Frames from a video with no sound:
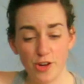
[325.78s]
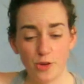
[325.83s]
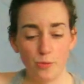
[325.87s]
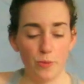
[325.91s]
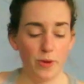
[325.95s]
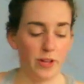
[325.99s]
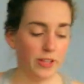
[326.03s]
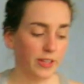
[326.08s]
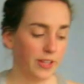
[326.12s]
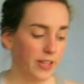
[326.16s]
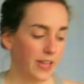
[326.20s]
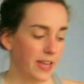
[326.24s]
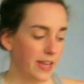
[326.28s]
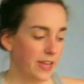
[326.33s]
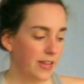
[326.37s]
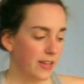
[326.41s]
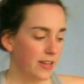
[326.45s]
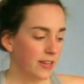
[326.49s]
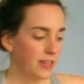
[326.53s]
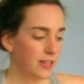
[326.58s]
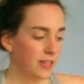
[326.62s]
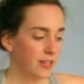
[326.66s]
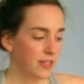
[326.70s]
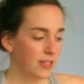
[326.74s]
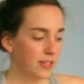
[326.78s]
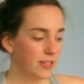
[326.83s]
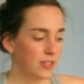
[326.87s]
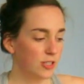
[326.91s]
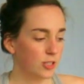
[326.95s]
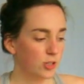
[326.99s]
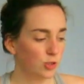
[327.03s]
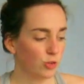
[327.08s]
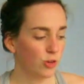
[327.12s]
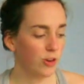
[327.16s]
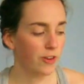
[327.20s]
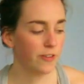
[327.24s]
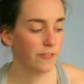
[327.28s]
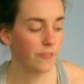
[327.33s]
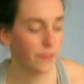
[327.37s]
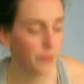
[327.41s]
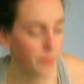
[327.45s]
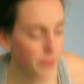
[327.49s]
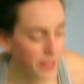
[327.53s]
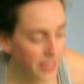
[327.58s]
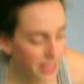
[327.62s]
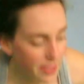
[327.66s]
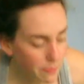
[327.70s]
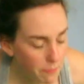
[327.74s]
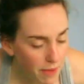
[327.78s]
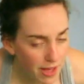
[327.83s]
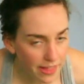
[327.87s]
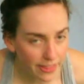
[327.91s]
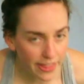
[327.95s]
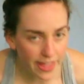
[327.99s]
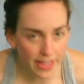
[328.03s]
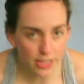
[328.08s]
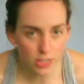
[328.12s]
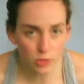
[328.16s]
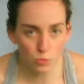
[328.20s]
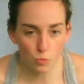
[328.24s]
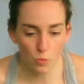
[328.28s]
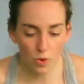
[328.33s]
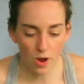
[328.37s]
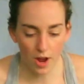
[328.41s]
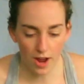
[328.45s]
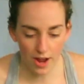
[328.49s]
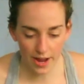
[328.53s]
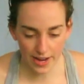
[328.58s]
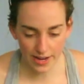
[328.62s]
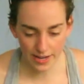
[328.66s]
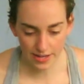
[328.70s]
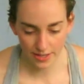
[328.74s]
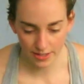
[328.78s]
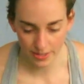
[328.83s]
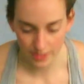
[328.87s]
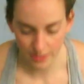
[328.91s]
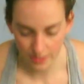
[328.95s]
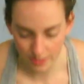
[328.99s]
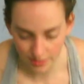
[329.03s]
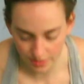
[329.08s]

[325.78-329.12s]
quickly sort of get my legs wide,